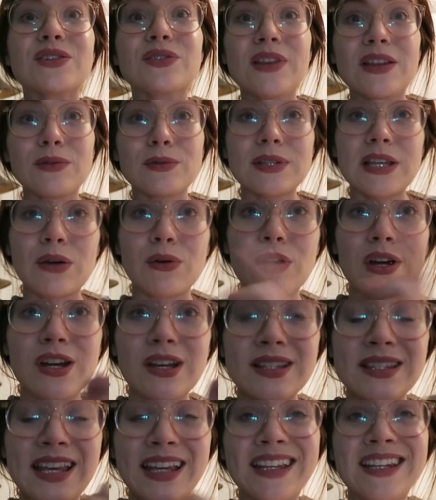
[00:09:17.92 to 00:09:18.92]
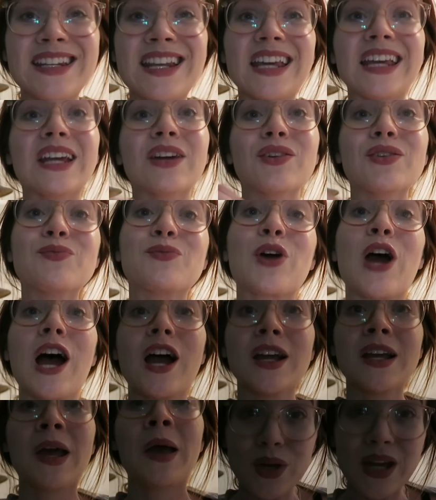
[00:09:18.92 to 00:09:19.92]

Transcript: So that was our second day here in Prague.